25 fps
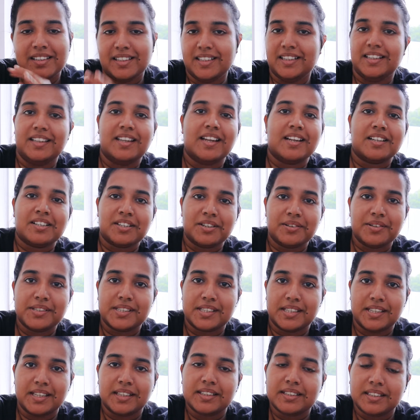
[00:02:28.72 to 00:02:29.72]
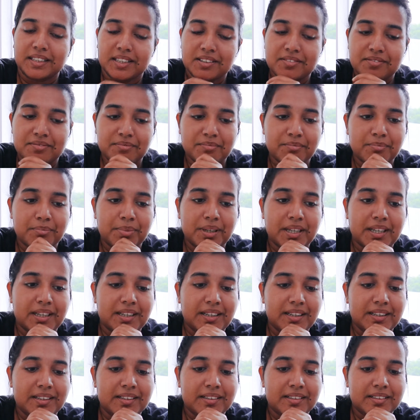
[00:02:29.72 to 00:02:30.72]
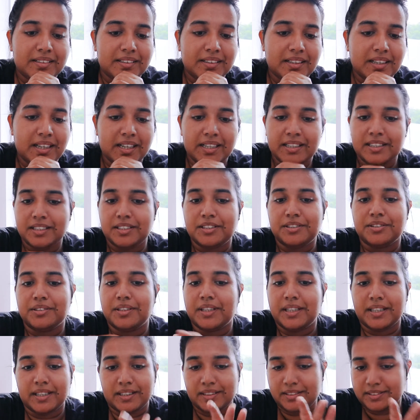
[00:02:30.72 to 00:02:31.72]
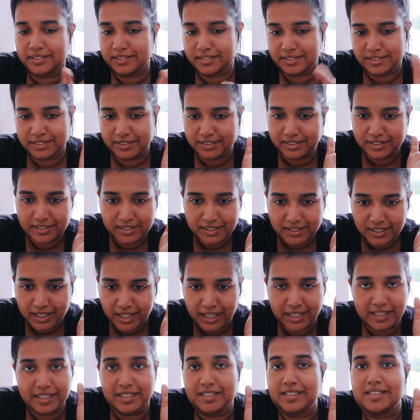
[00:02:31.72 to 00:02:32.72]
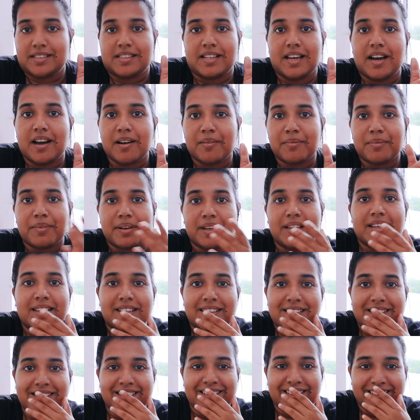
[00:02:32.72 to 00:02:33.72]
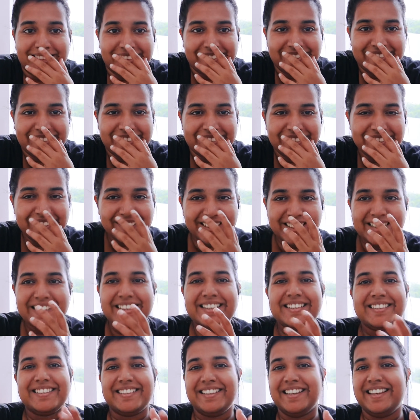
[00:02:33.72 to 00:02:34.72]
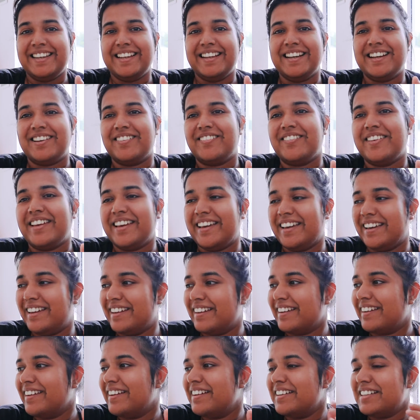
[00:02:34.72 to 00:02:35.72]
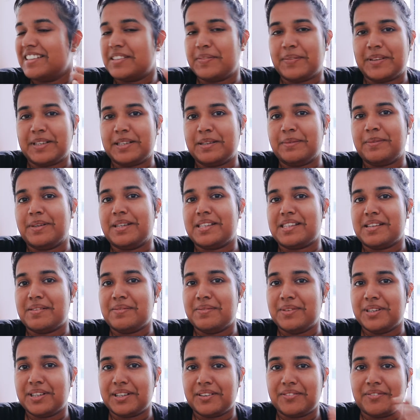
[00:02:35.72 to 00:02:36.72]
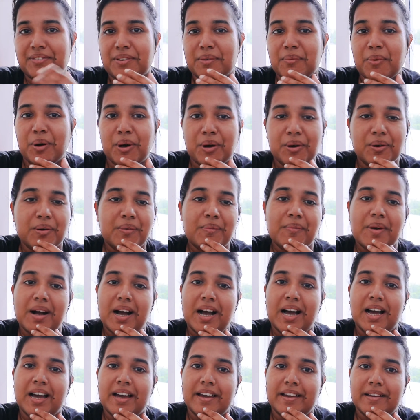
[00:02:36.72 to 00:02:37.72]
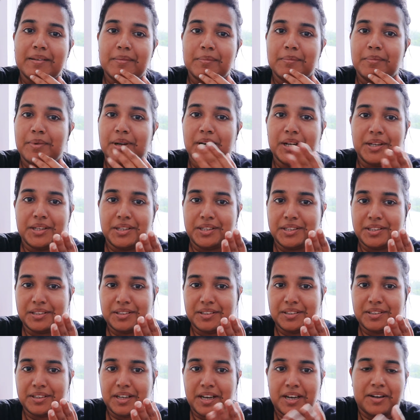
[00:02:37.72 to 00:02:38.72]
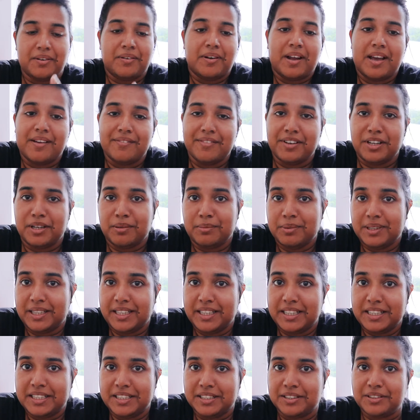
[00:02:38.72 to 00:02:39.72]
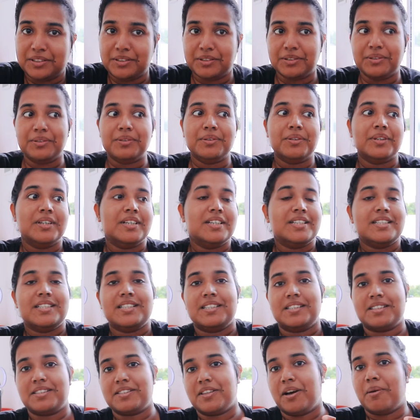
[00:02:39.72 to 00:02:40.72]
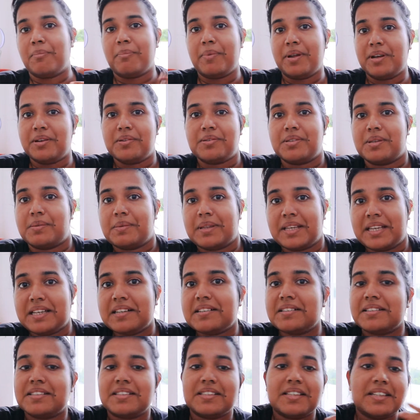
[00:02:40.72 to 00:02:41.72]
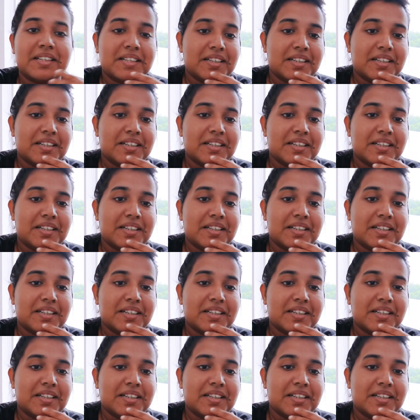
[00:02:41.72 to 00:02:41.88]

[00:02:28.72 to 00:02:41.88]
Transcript: yeah, that show is addictive, but I need to stop because it's getting out of hand, especially because I'm working from home. I don't have any obligation to just stop and do something else.